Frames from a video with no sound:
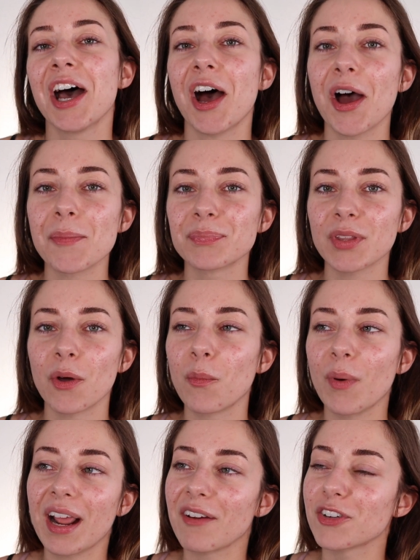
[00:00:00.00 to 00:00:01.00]

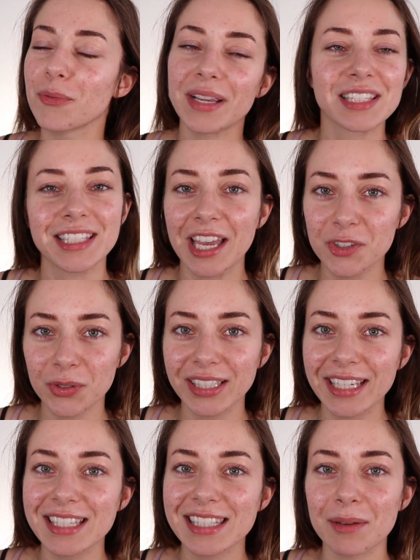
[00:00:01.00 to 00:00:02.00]
Whatever my schedule
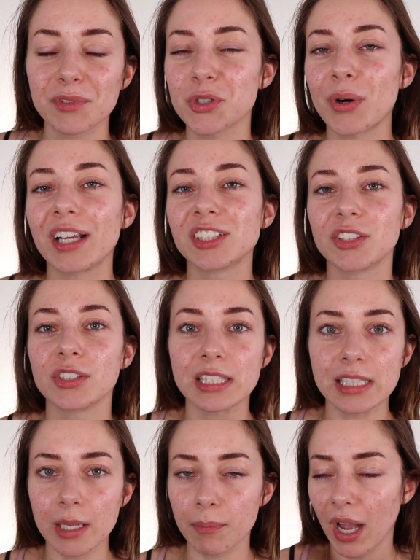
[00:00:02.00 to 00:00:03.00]
is, I'm trying to
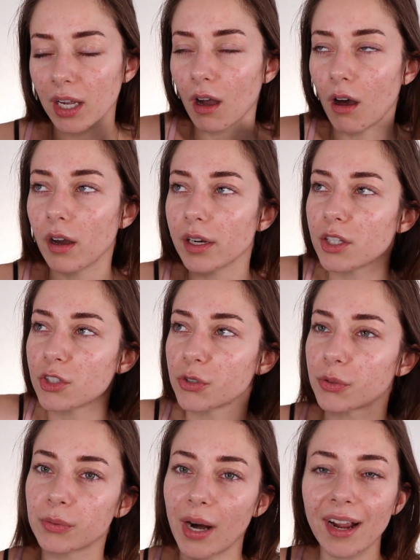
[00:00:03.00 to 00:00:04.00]
stay back on
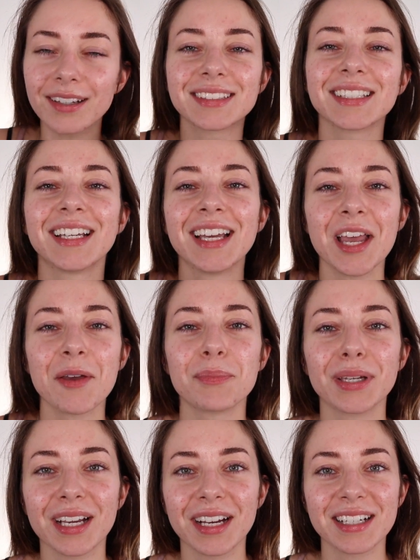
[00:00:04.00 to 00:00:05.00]
track
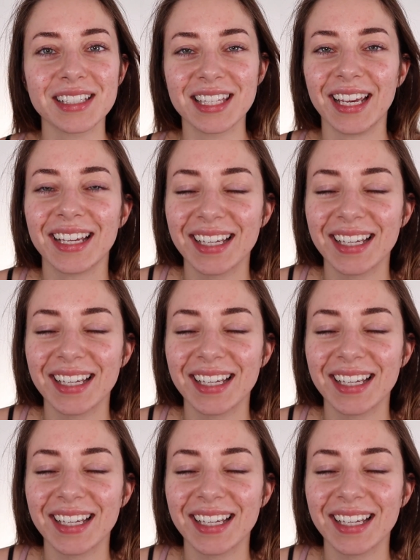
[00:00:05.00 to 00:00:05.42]
because